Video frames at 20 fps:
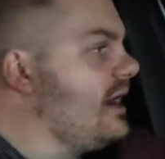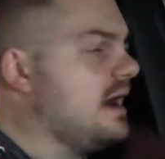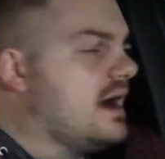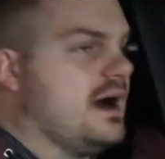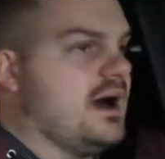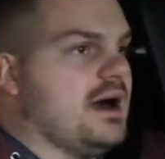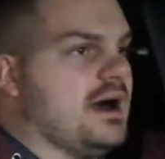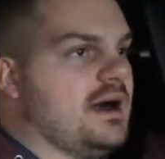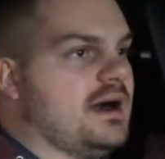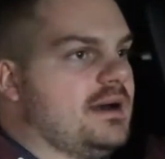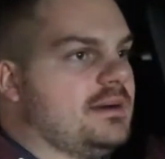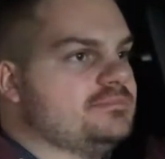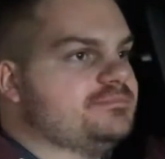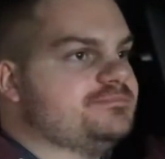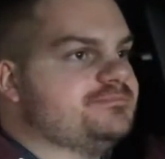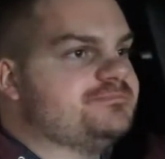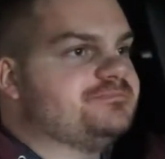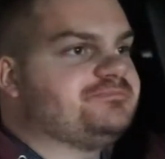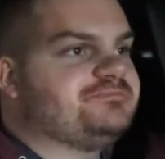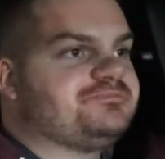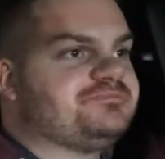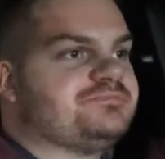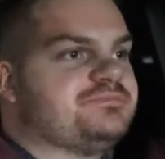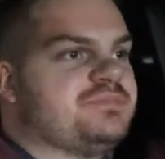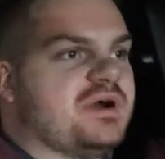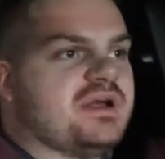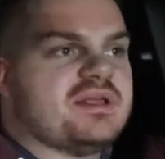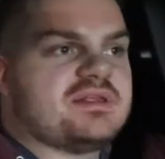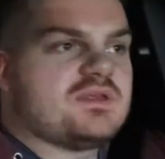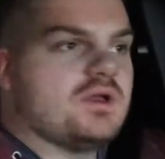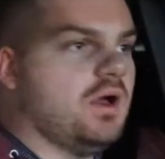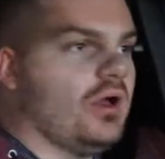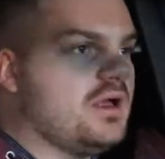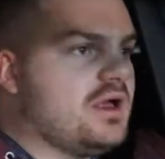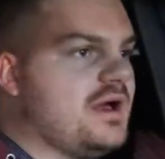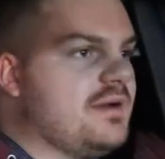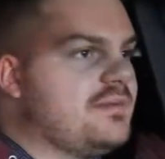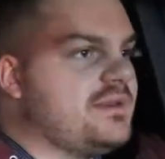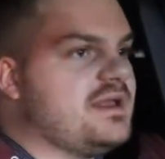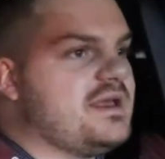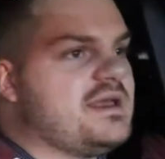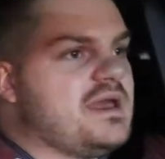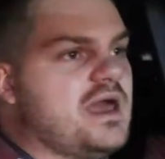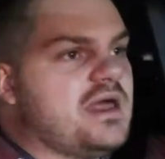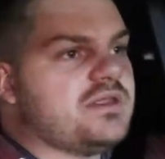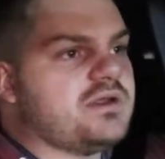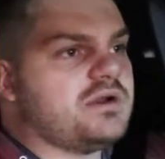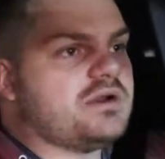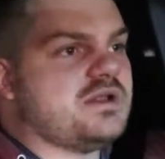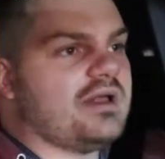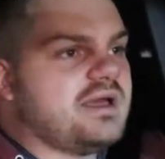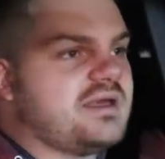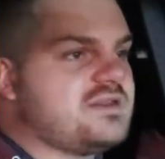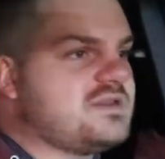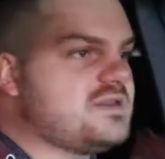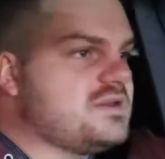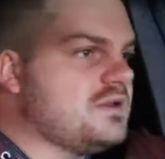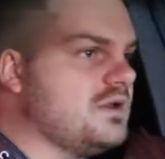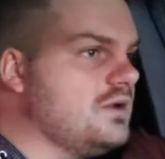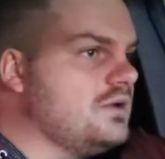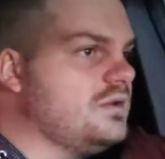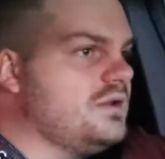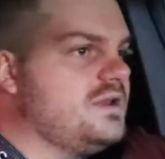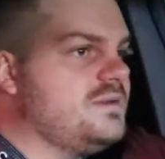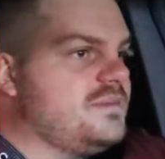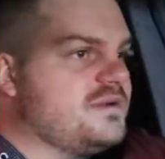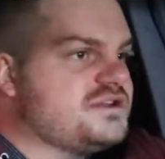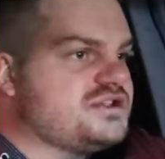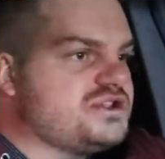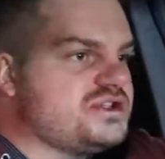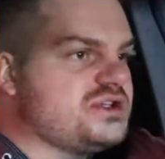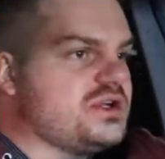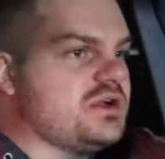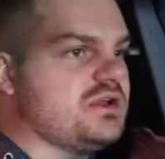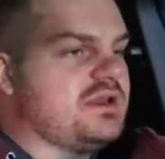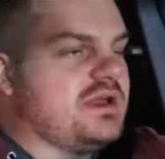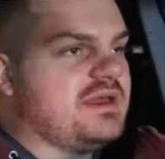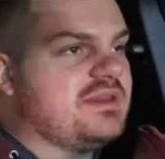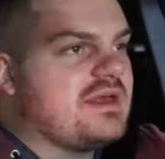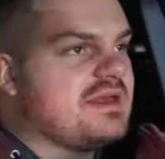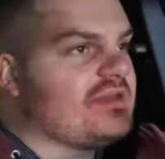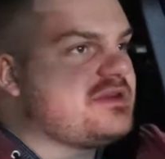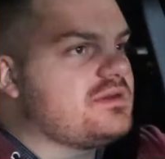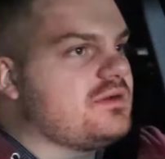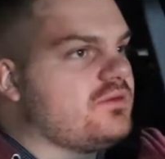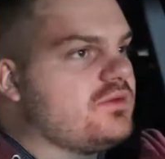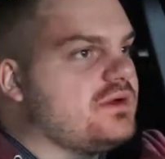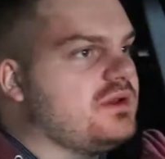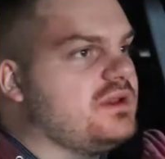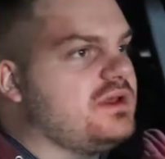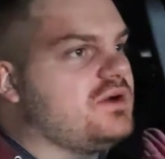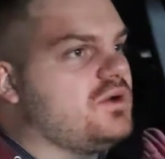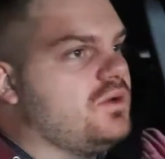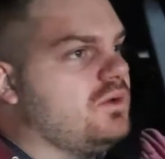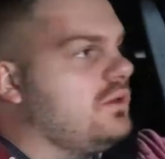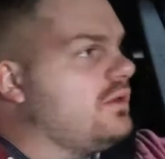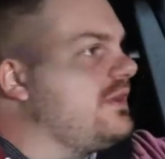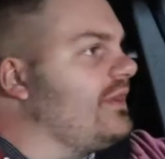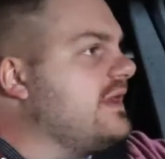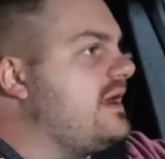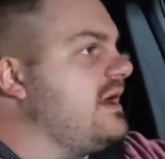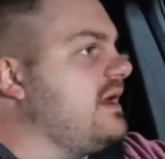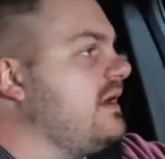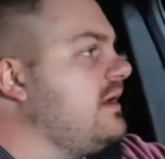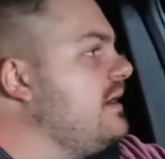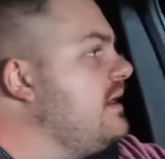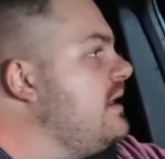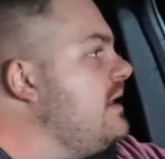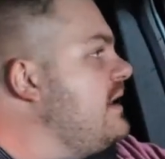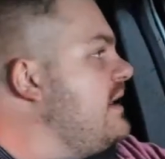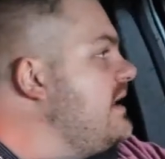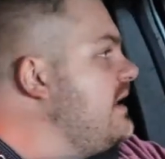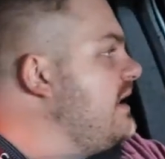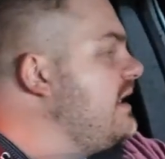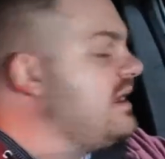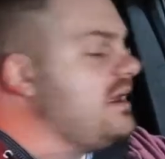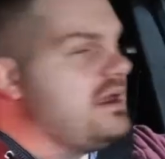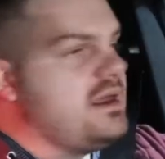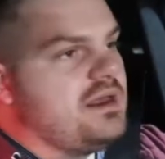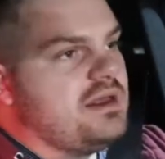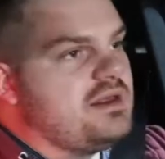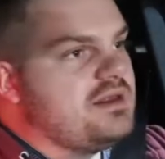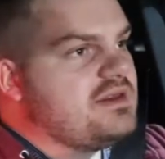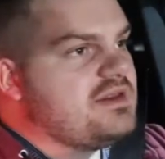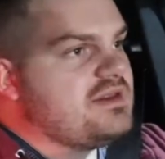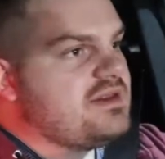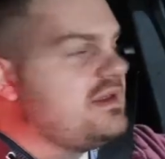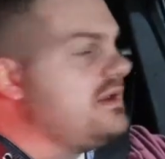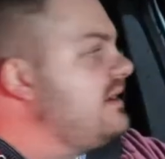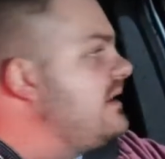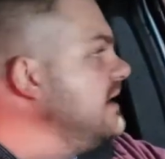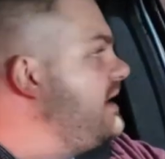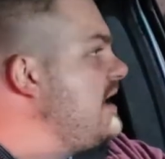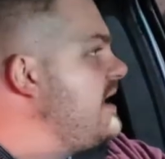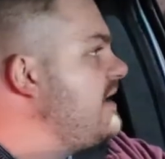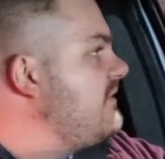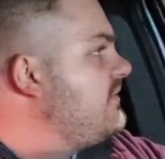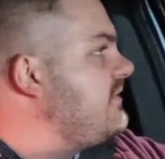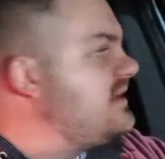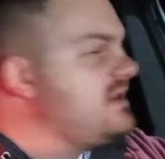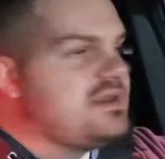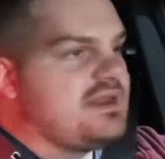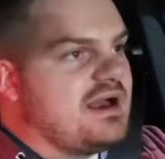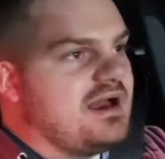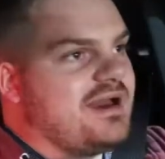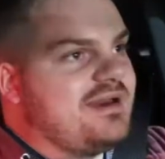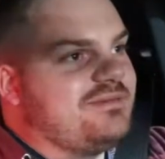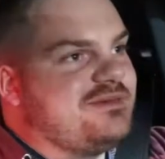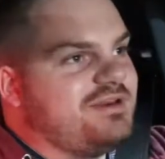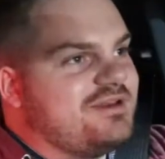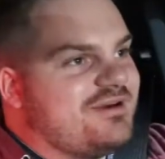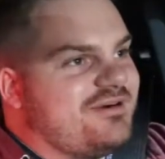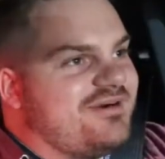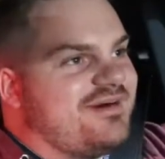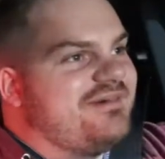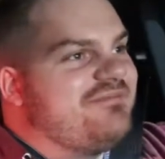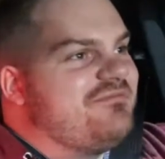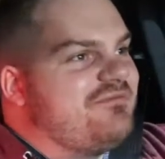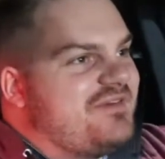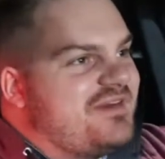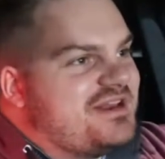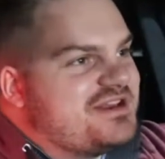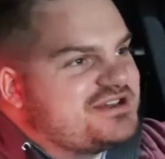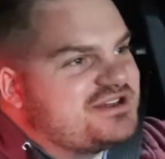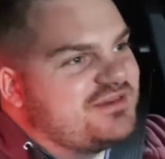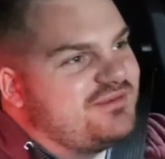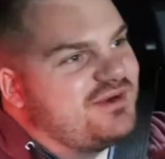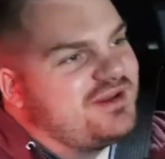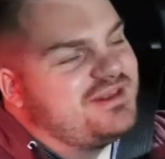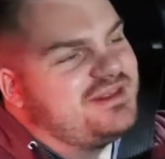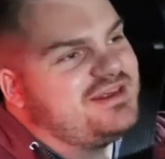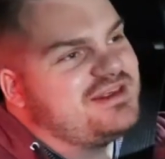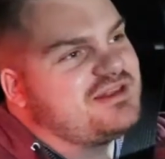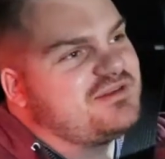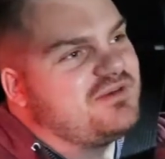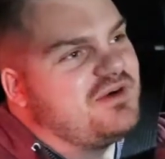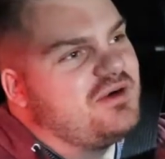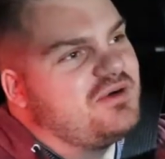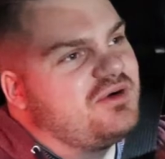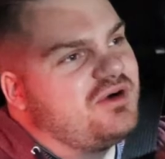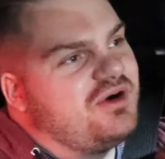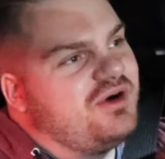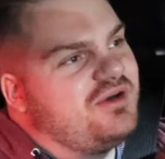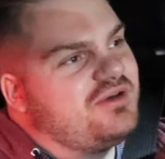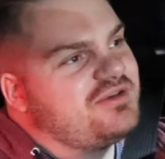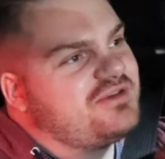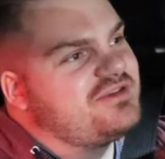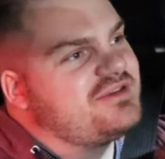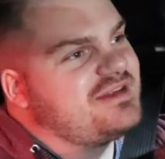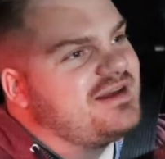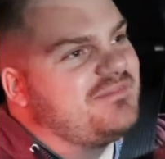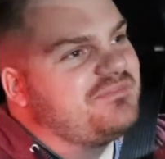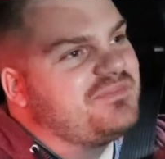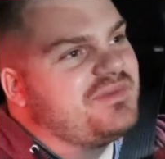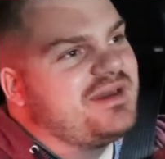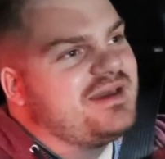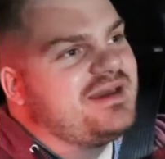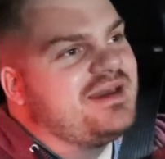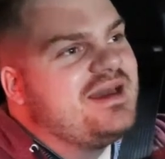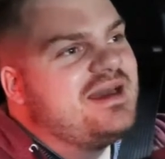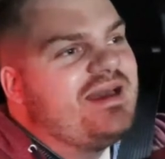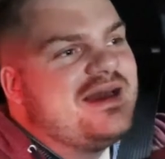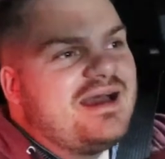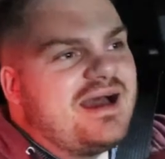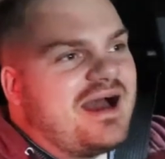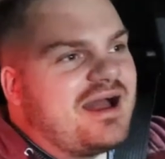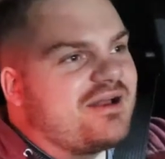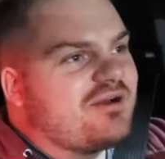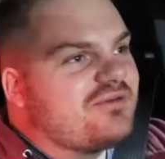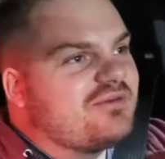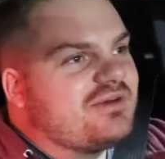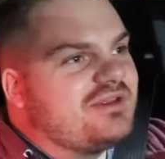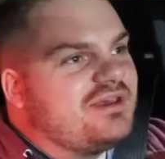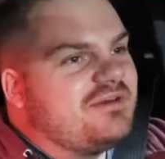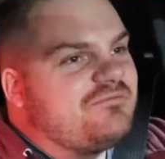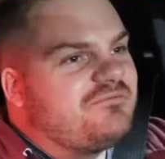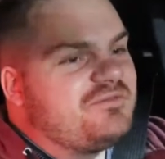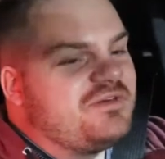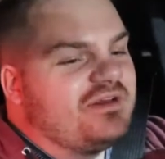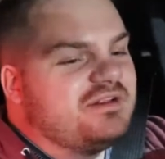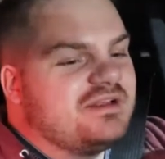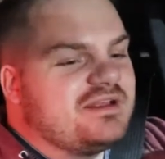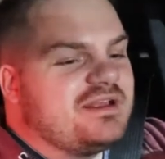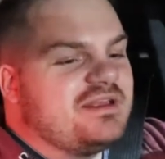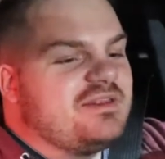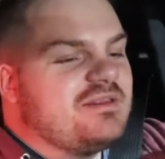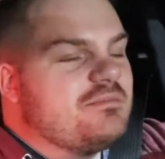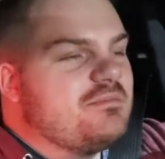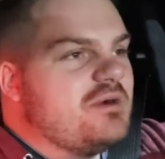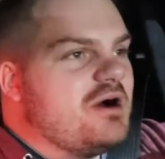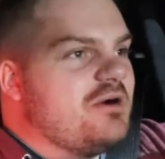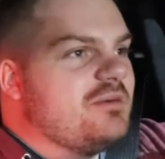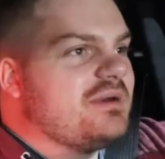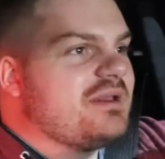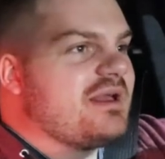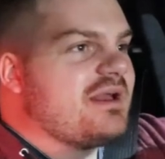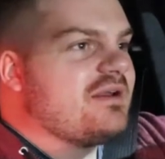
Um, but it's all coming together, like slowly but surely, and that's the really cool thing is every time you know I finish one of these phone calls or something, I don't really feel it in the moment.